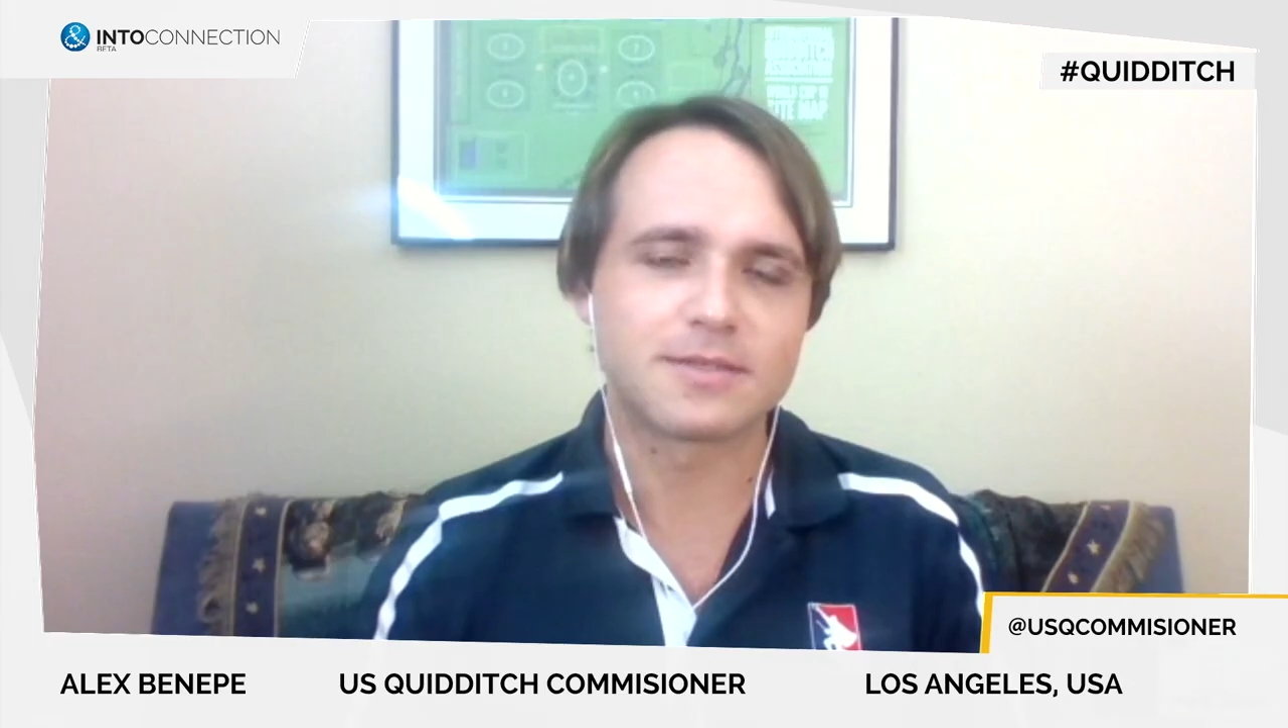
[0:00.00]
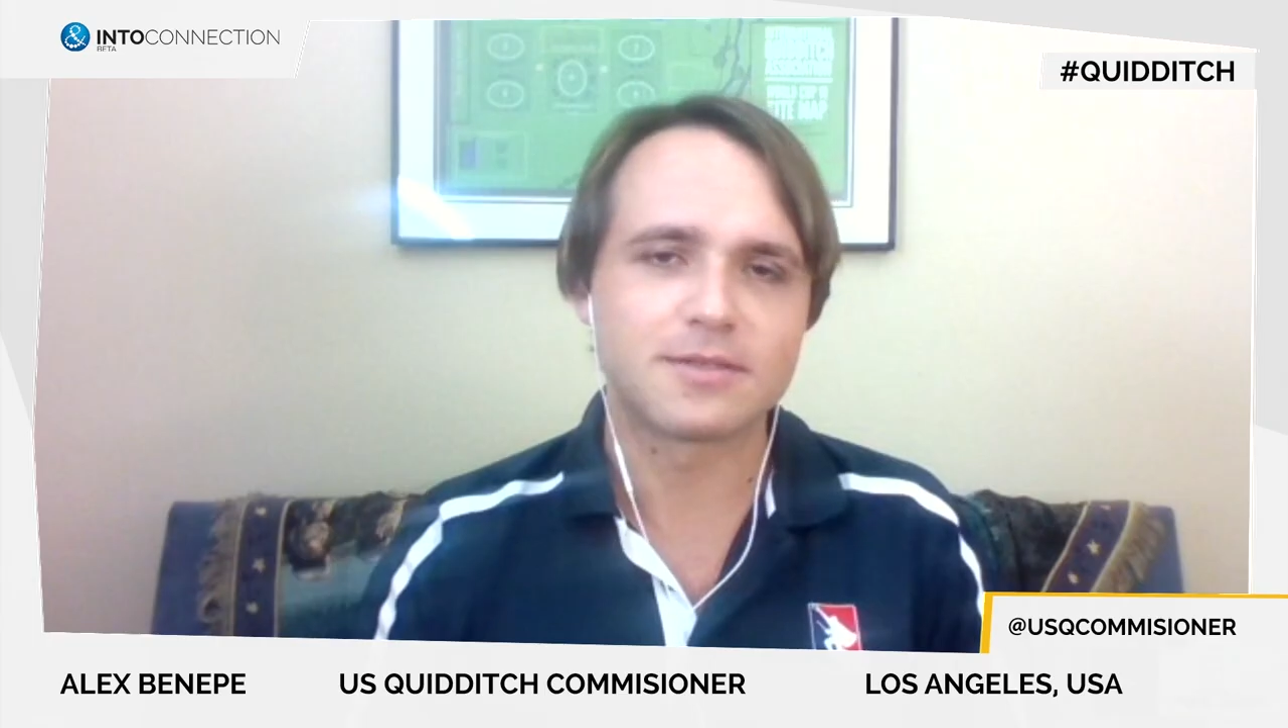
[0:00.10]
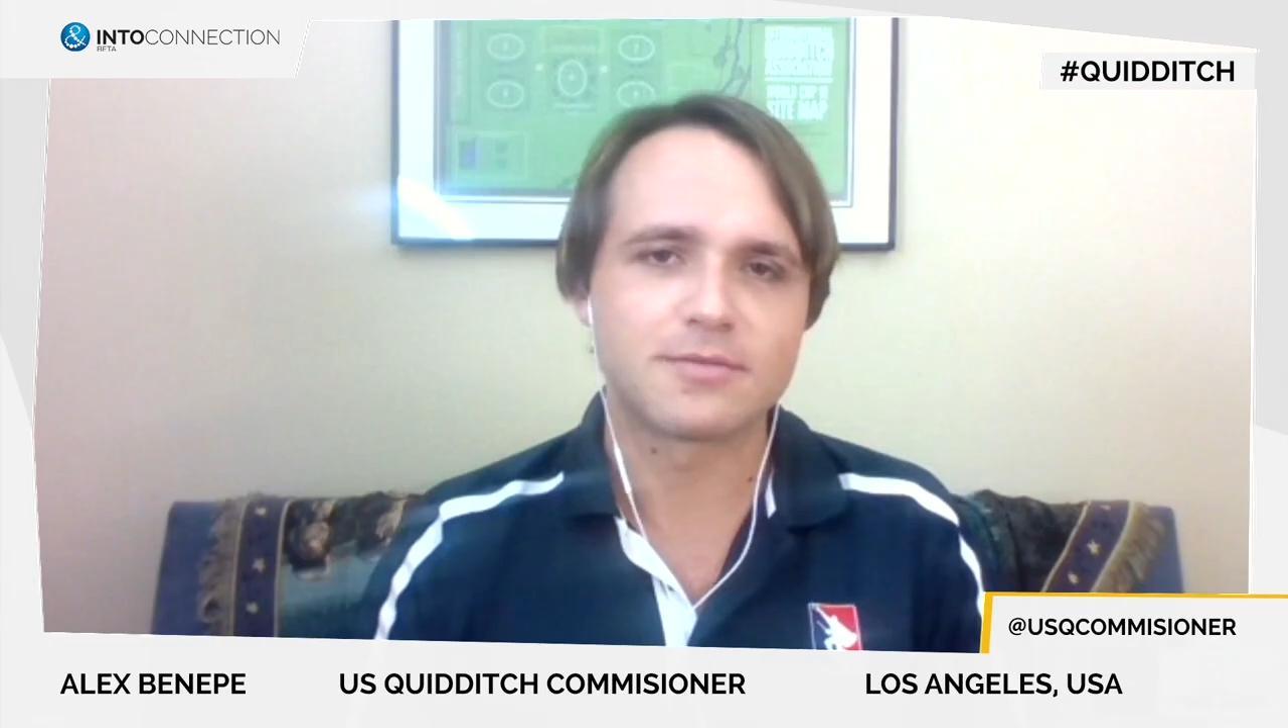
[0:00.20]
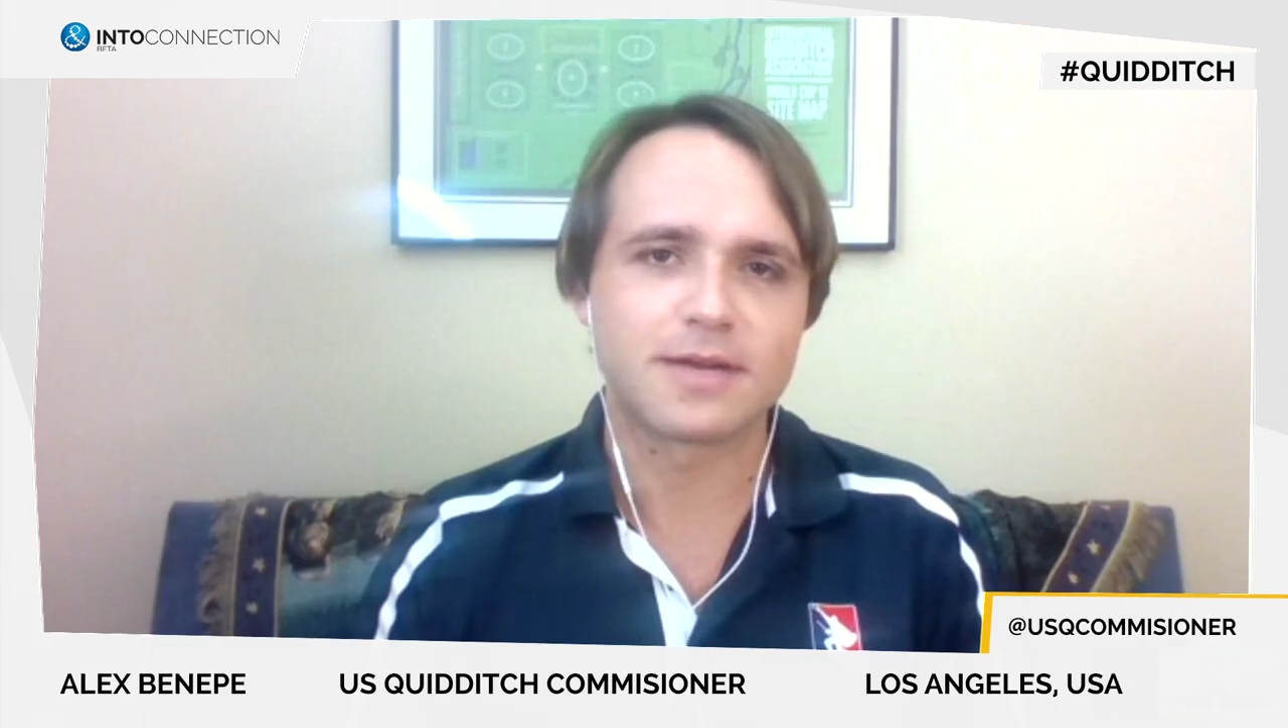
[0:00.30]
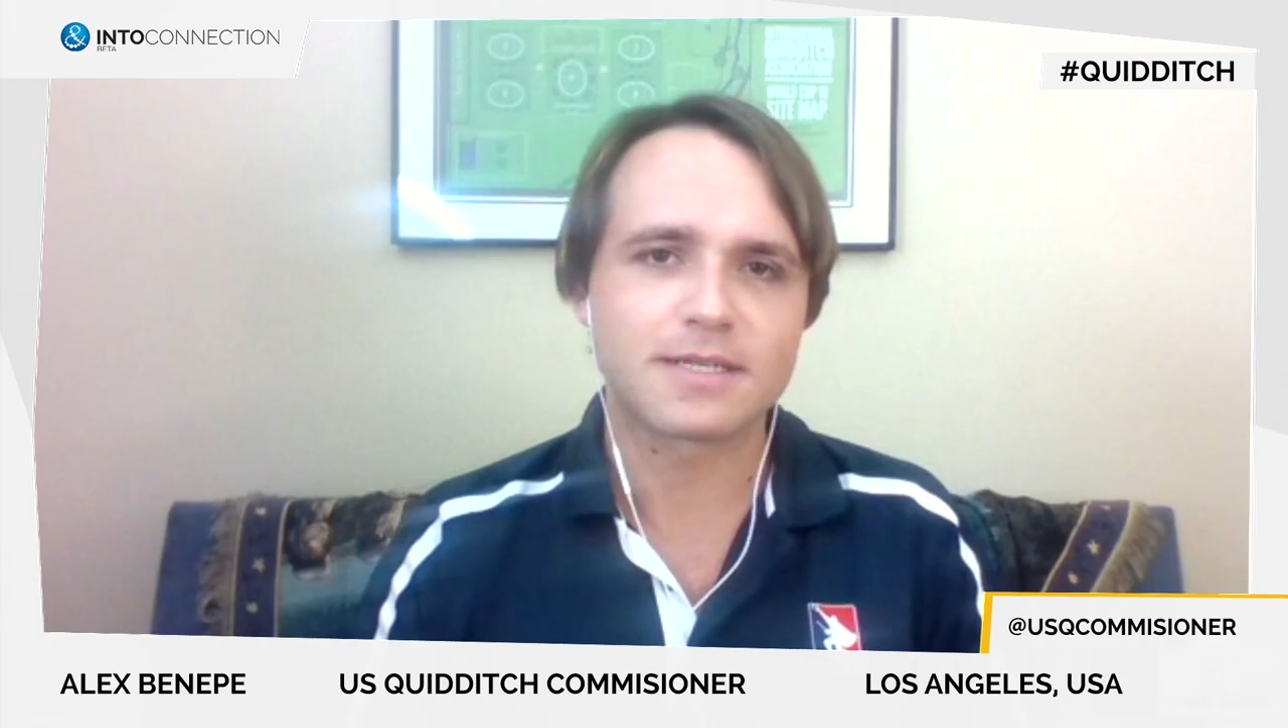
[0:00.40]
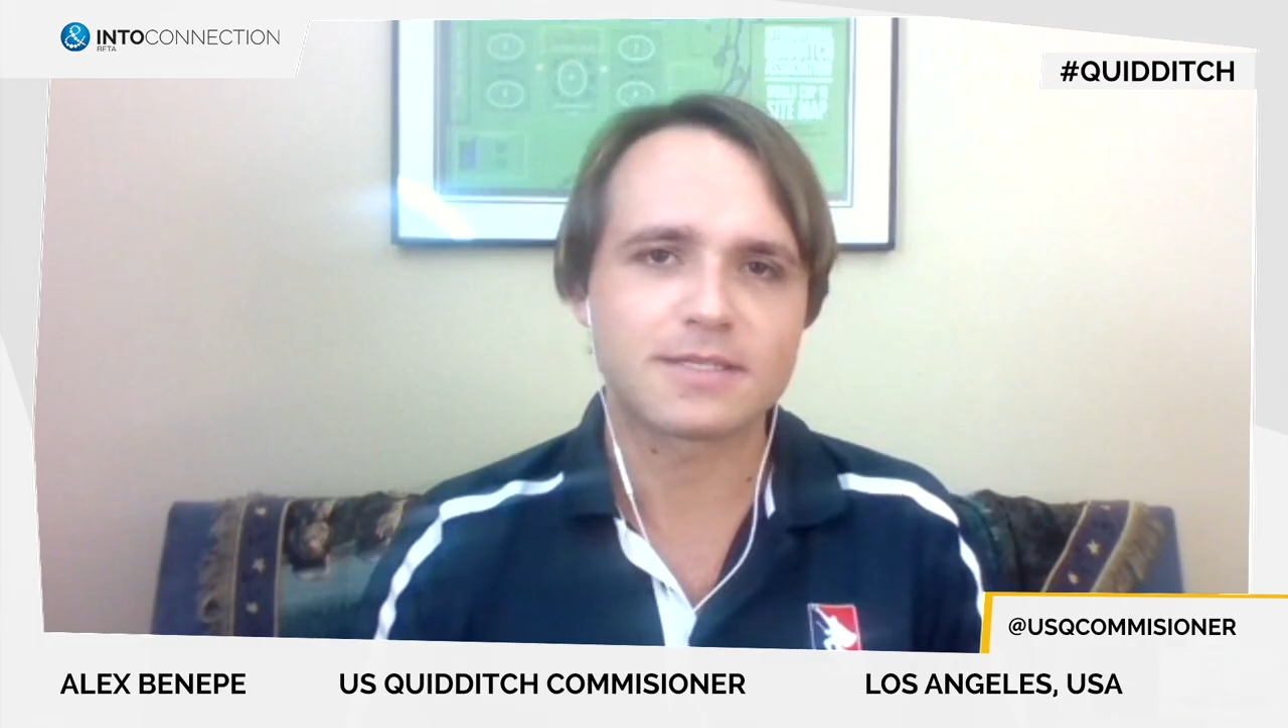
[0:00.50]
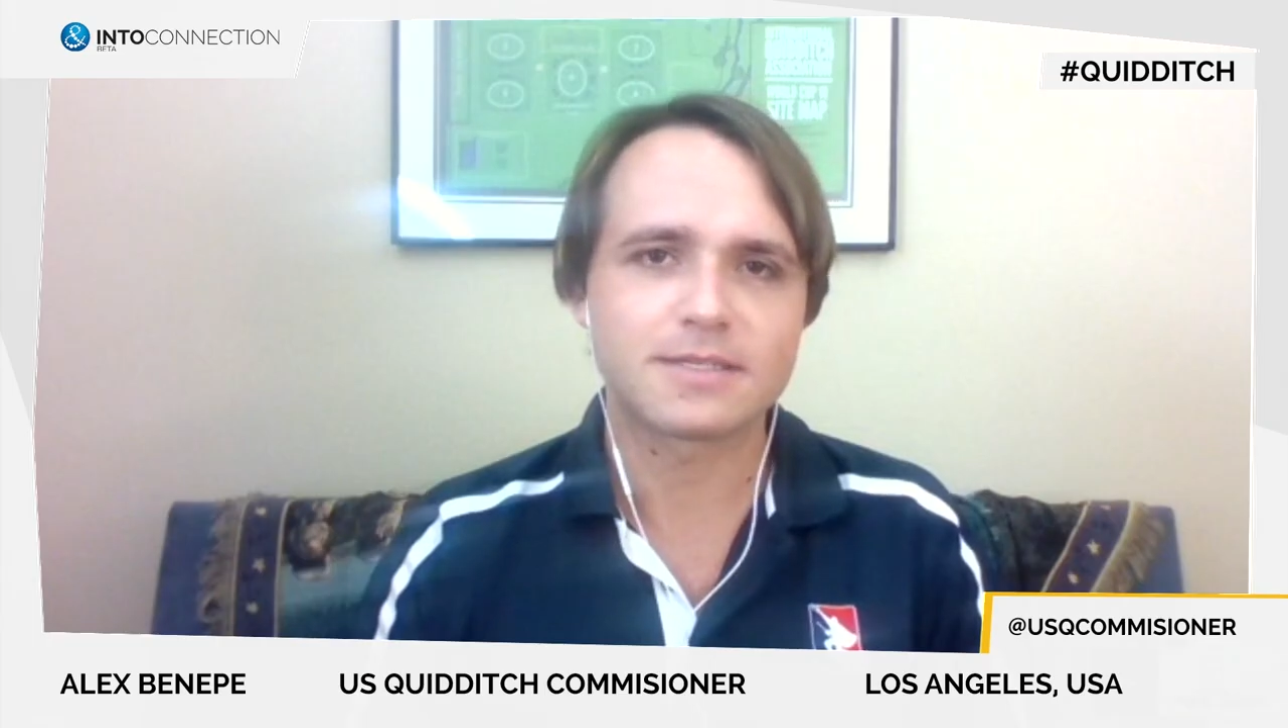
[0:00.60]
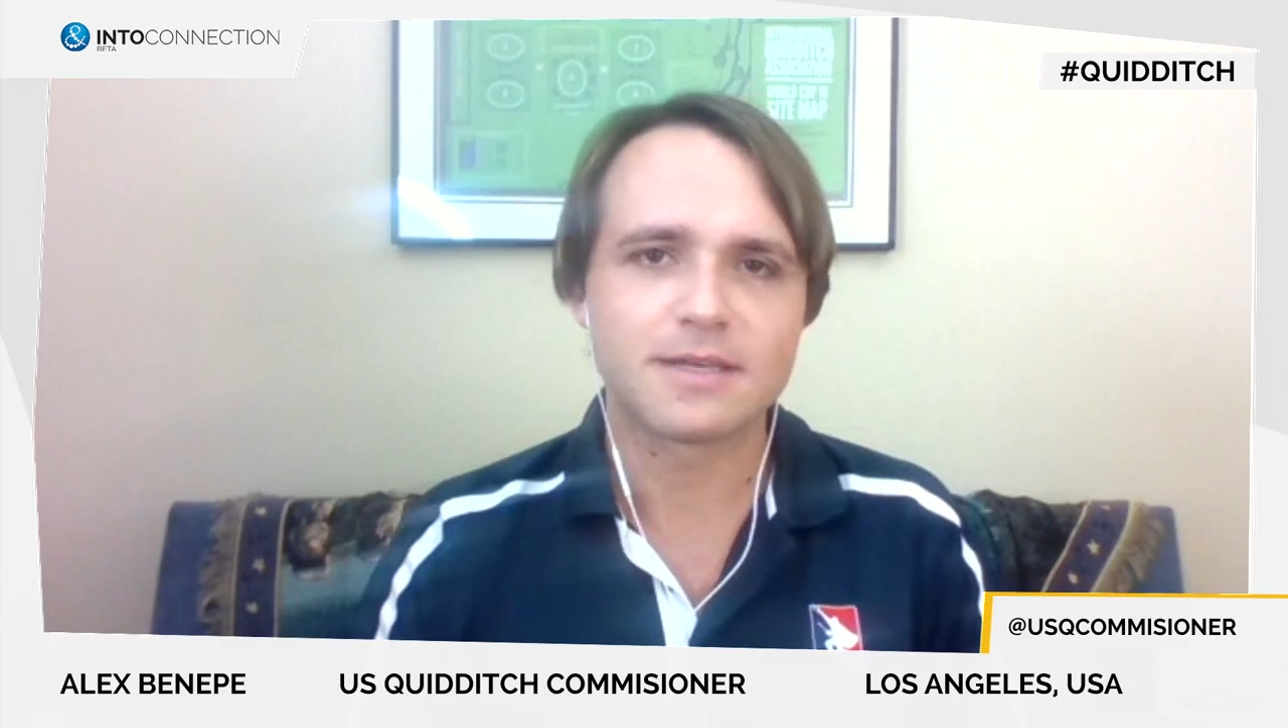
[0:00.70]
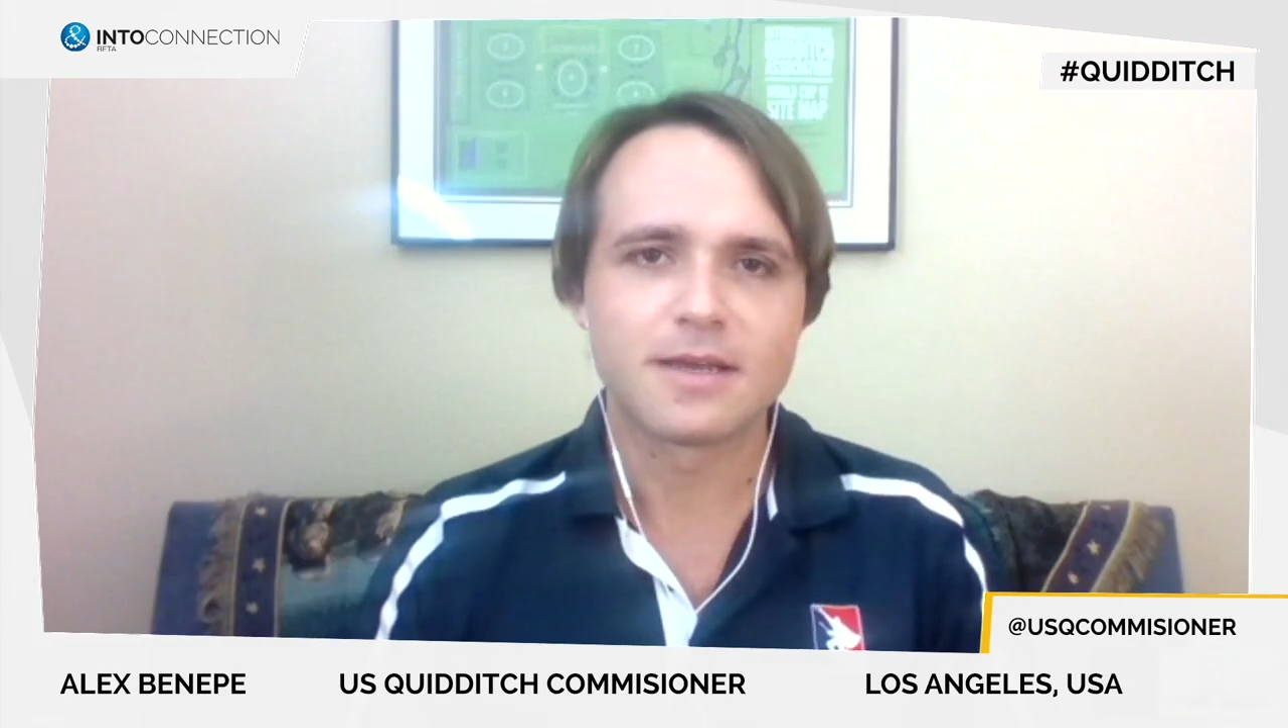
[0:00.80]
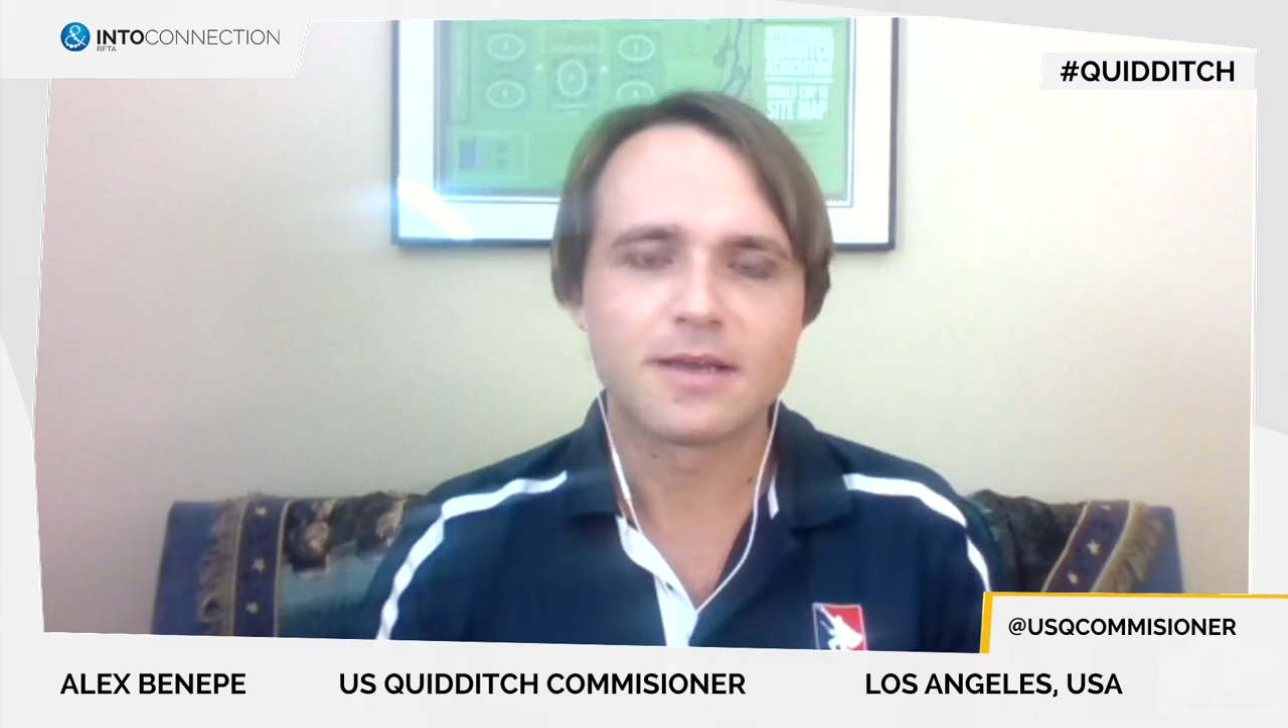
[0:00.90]
in the
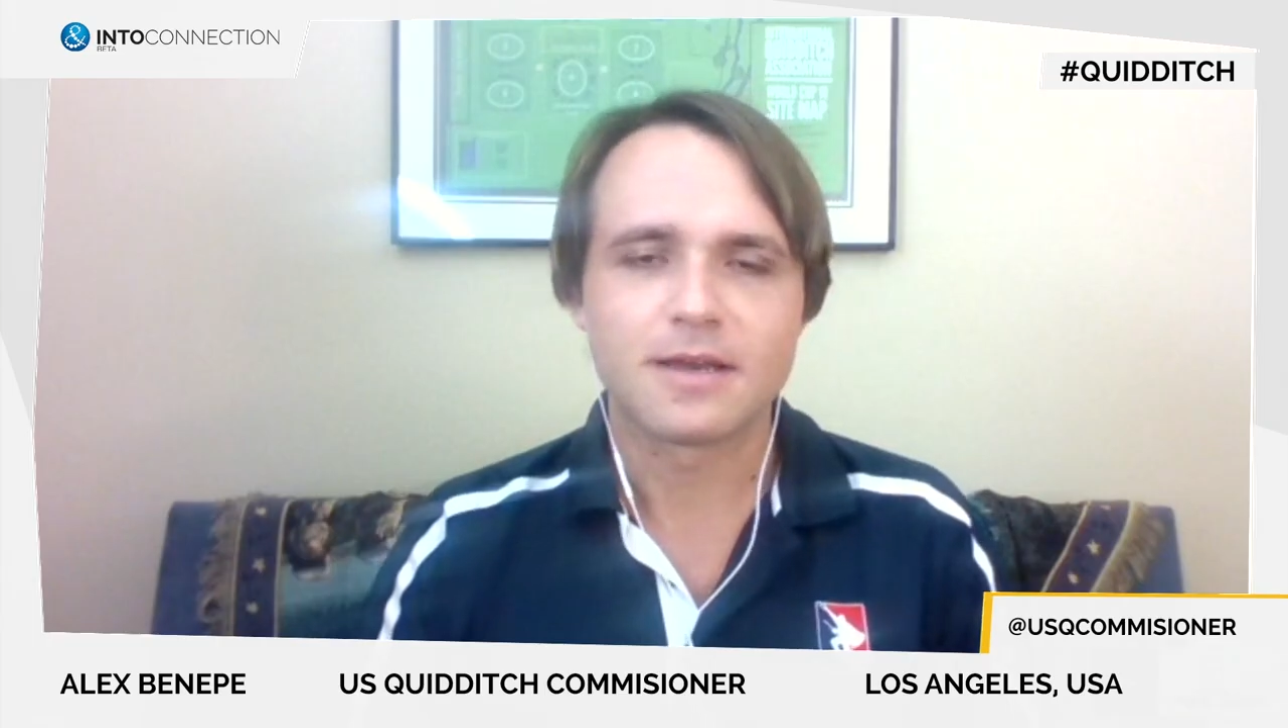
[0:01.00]
U.S.